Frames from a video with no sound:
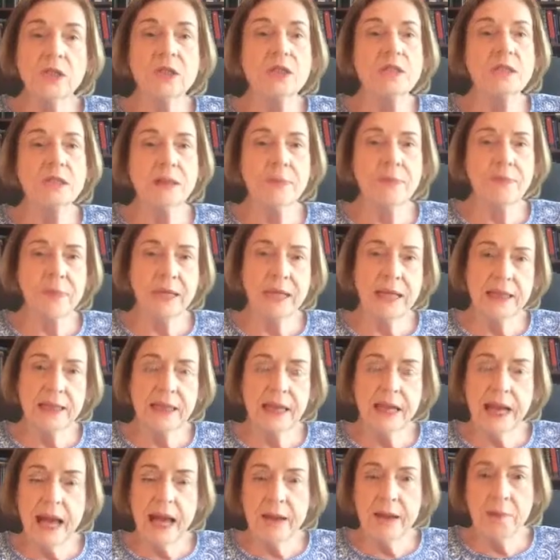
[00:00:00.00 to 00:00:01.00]
to something
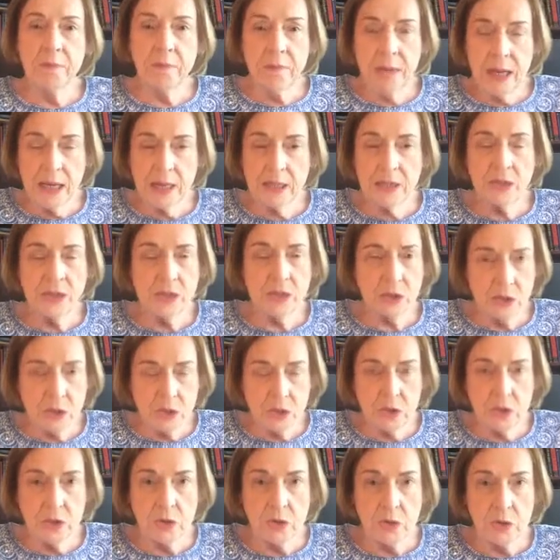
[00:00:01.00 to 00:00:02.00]
that I must
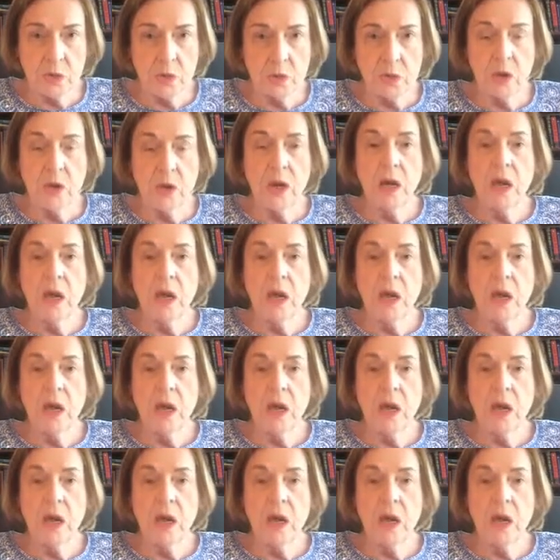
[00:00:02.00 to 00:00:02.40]
do.